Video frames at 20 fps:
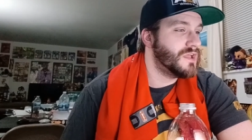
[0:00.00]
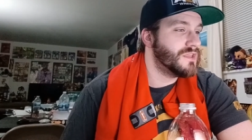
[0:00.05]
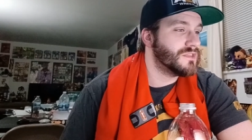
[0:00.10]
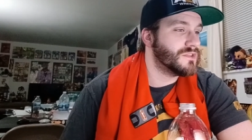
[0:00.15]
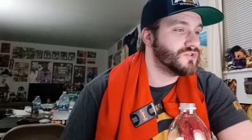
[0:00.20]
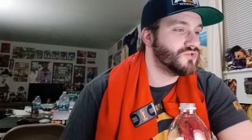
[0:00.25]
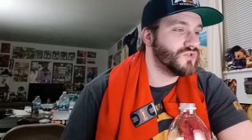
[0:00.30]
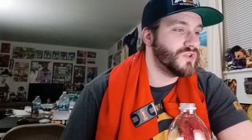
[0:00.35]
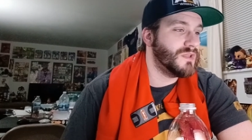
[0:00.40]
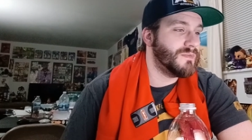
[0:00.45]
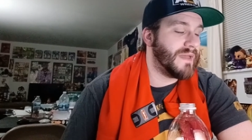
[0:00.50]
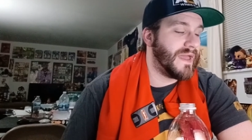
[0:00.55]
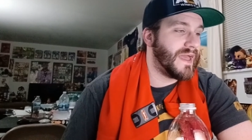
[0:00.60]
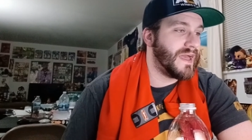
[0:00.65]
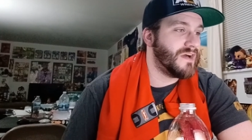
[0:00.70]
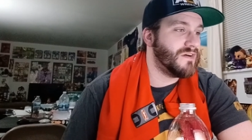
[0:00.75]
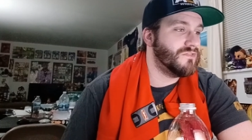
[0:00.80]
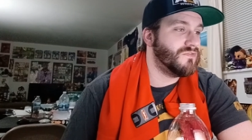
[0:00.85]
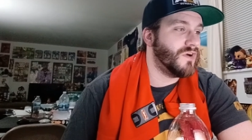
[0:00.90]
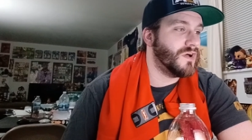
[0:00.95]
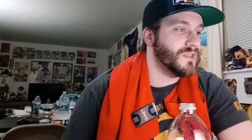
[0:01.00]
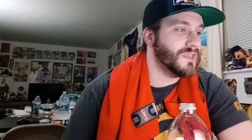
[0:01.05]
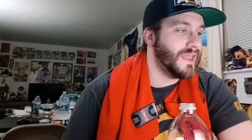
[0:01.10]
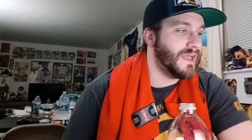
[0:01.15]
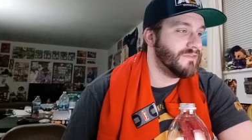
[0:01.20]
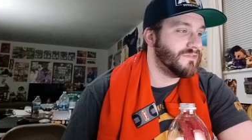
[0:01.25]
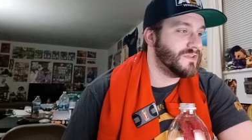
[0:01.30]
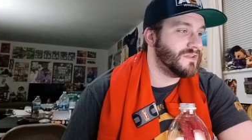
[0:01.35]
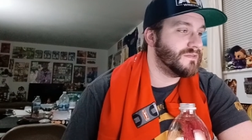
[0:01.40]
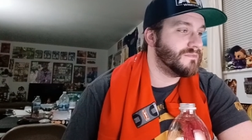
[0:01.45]
The Dream have
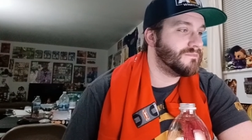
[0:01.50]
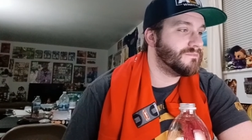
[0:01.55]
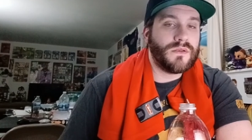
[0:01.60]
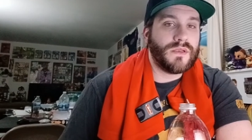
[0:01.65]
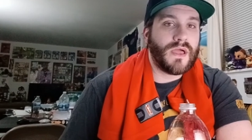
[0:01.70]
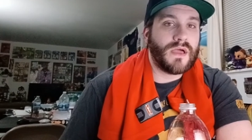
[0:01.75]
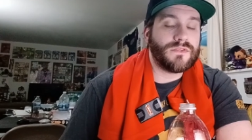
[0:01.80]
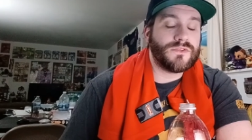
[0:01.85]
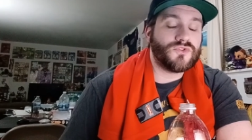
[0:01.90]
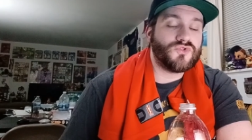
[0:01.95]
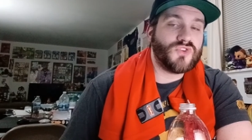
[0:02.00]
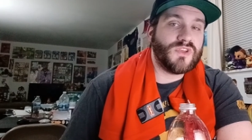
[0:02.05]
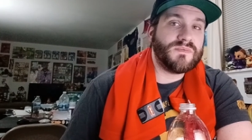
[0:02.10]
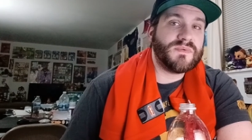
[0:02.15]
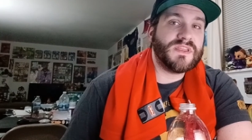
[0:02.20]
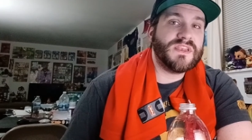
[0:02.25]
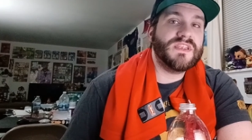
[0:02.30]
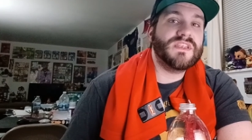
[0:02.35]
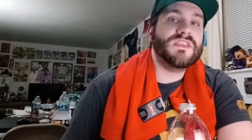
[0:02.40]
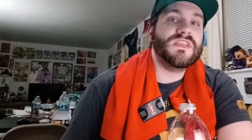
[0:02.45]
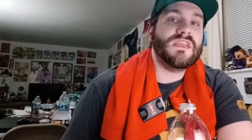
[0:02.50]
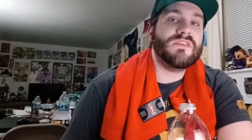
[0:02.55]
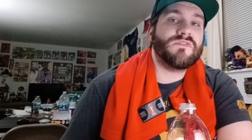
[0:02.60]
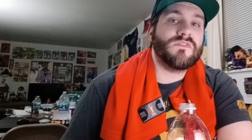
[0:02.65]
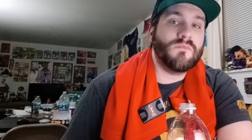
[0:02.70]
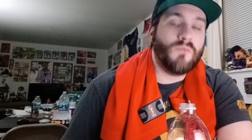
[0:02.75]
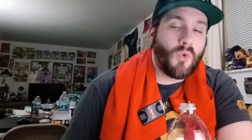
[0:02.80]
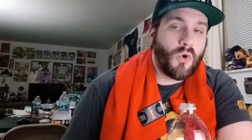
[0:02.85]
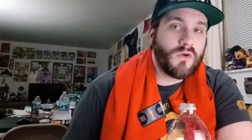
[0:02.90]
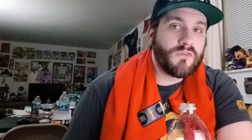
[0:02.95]
11. Now, the Dream get into even
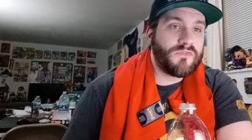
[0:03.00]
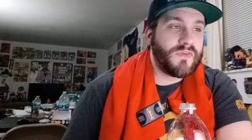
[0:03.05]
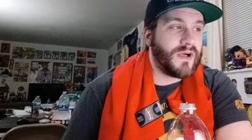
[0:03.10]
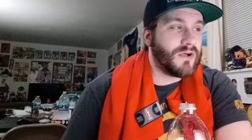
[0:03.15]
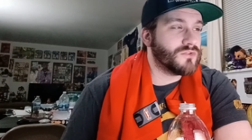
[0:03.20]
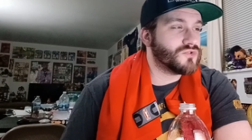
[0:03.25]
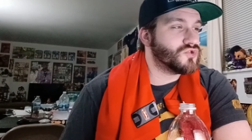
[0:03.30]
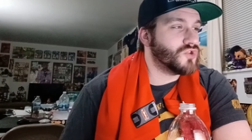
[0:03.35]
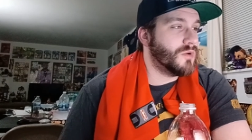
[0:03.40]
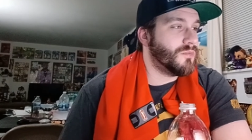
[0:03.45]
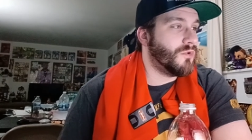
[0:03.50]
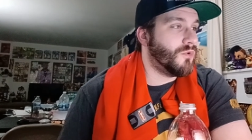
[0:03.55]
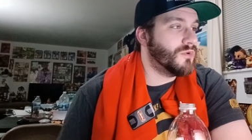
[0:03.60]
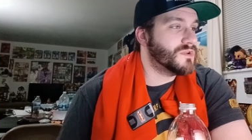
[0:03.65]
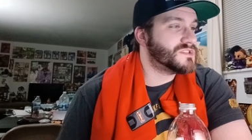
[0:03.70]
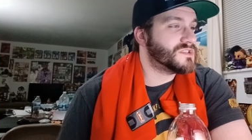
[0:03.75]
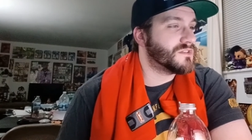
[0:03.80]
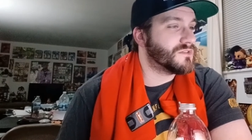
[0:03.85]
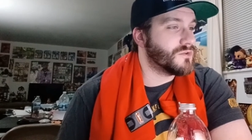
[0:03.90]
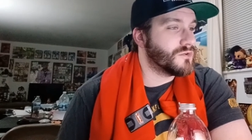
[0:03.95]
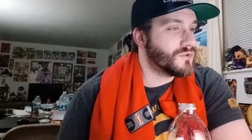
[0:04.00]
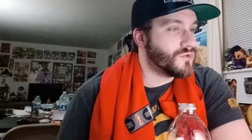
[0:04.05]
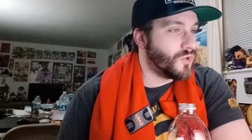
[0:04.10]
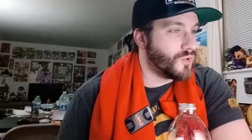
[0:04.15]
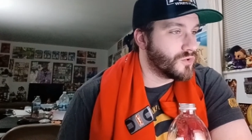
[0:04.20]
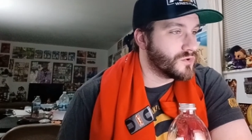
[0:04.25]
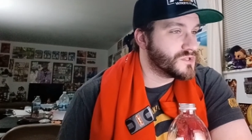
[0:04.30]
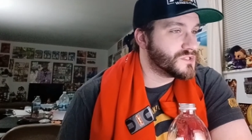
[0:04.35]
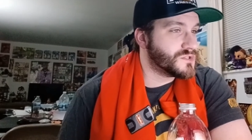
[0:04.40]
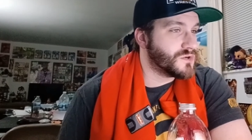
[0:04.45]
more foul trouble once the third
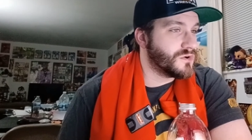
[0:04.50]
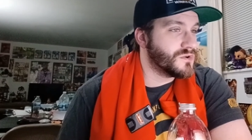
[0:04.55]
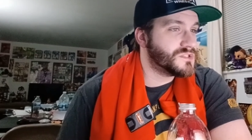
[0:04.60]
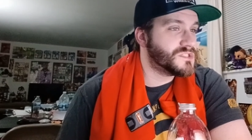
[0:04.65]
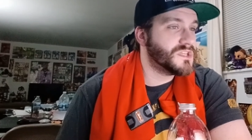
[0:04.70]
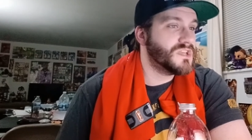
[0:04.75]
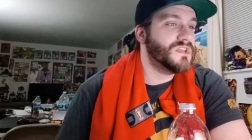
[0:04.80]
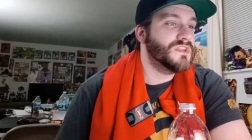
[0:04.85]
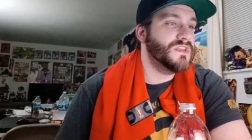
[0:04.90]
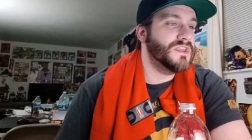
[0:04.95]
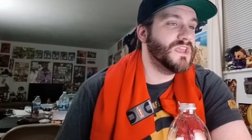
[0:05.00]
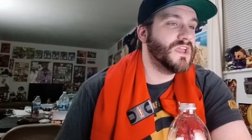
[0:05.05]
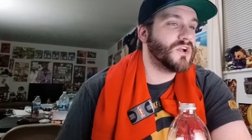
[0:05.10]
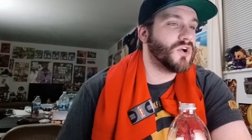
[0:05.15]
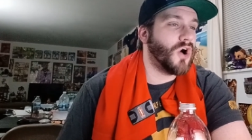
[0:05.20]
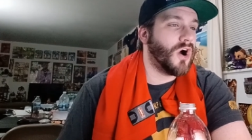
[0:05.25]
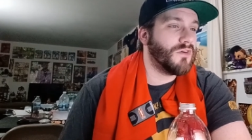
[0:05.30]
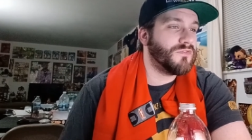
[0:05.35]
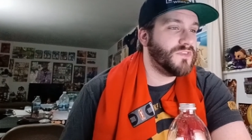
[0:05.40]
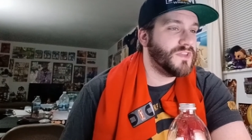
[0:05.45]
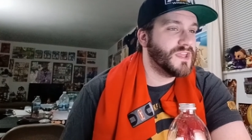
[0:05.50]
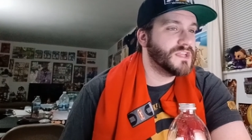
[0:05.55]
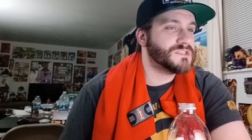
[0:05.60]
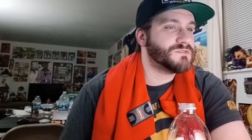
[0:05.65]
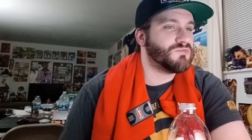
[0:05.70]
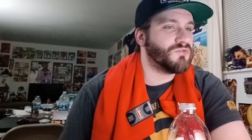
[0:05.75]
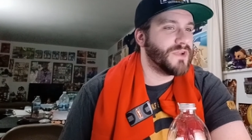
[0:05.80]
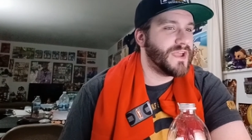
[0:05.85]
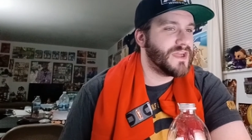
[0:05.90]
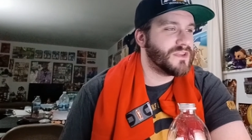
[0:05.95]
quarter starts. Nia Coffey gets
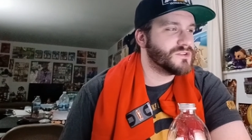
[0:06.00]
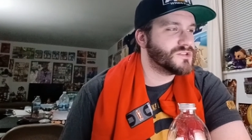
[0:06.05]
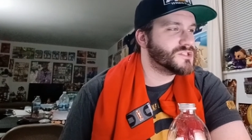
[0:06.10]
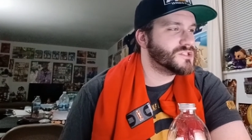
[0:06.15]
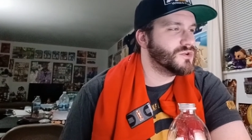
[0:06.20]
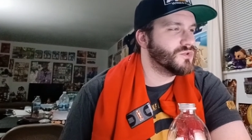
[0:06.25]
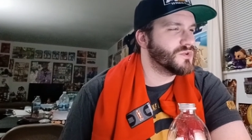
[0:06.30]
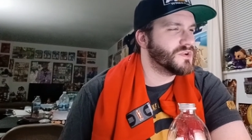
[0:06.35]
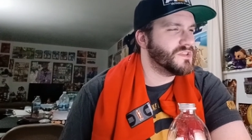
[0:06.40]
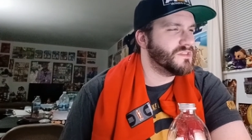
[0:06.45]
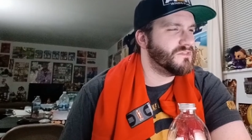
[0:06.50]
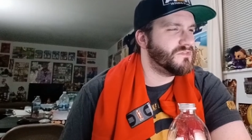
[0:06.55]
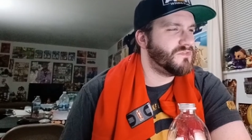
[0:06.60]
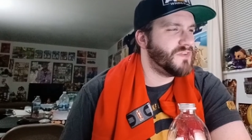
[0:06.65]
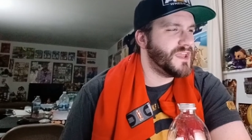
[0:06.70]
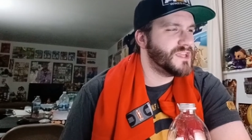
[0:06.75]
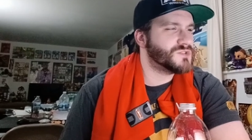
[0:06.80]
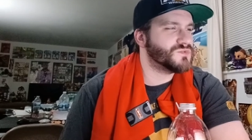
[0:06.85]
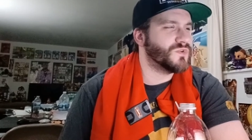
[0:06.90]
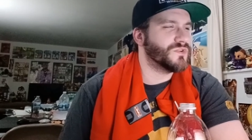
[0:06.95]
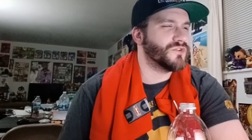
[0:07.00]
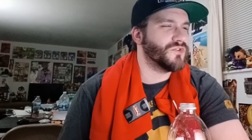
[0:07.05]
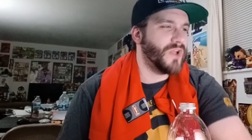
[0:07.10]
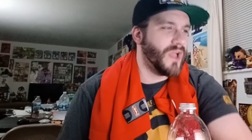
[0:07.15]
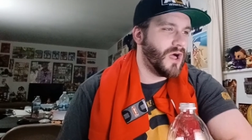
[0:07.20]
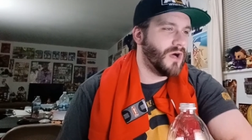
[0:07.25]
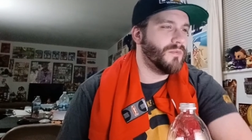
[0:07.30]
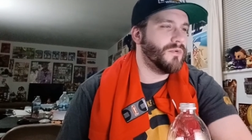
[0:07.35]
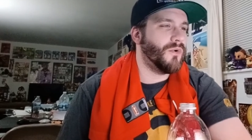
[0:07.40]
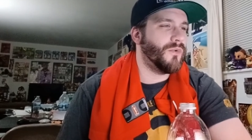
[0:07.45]
Breanna Stewart in the face with her
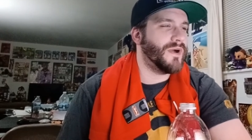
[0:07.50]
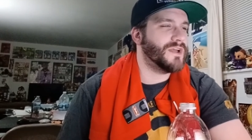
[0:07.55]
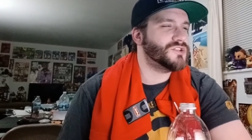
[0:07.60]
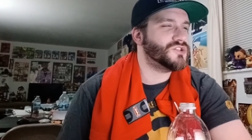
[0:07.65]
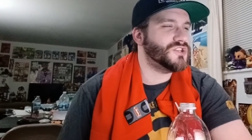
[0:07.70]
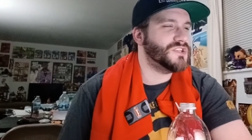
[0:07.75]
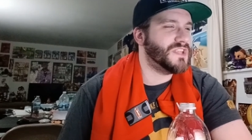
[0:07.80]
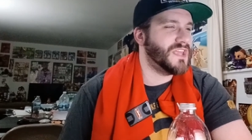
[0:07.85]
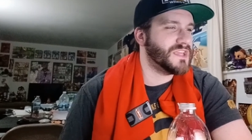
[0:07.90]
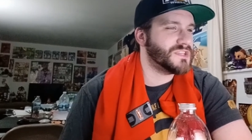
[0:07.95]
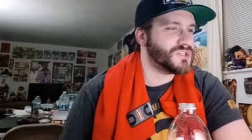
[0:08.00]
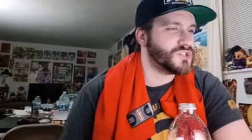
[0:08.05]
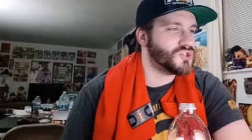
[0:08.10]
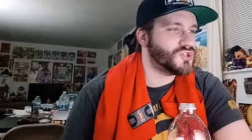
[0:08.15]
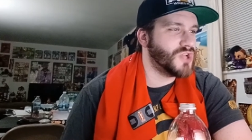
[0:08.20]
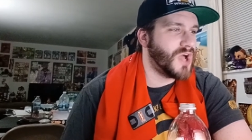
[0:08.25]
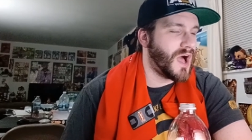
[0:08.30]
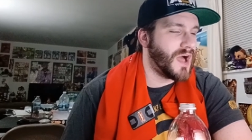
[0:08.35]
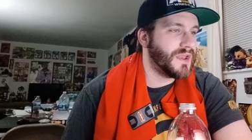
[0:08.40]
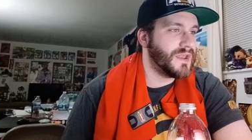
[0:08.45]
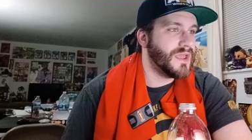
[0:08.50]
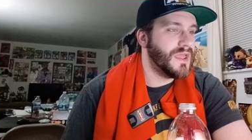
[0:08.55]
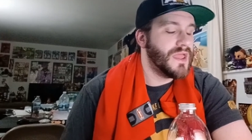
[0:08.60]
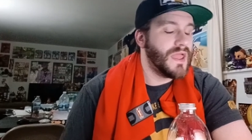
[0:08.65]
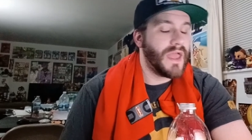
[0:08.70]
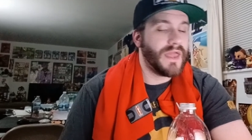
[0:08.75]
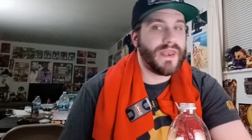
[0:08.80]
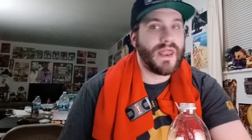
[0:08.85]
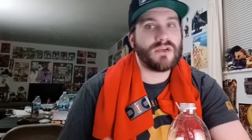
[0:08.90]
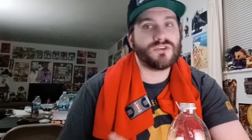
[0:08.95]
elbow as she takes a shot,
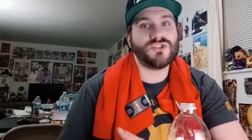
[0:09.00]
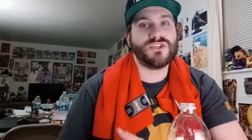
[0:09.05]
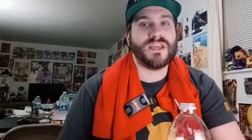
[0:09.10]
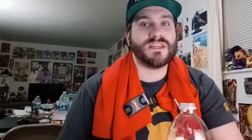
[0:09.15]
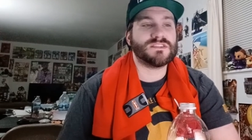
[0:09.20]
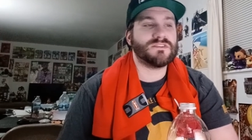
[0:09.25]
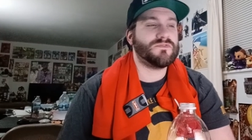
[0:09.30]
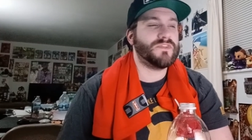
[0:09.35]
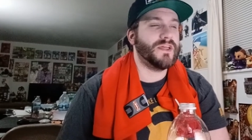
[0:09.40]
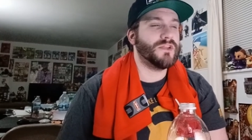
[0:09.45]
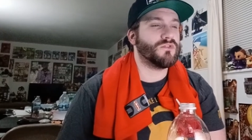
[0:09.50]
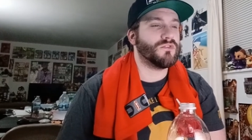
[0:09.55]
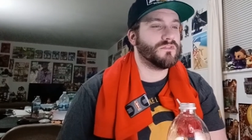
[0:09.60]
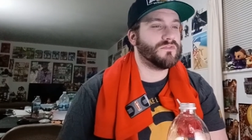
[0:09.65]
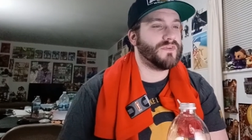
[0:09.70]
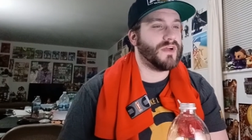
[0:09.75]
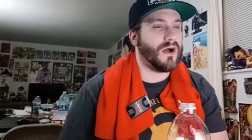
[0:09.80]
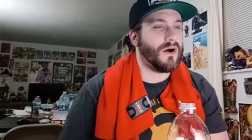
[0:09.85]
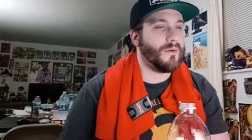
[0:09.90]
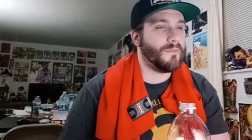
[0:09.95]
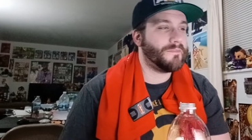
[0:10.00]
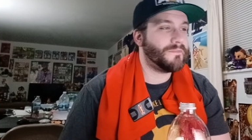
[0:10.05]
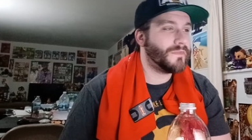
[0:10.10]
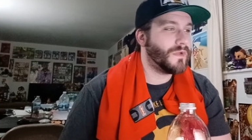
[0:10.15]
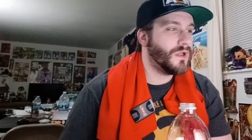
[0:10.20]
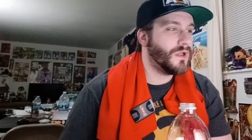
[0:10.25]
and now she has a flagrant foul.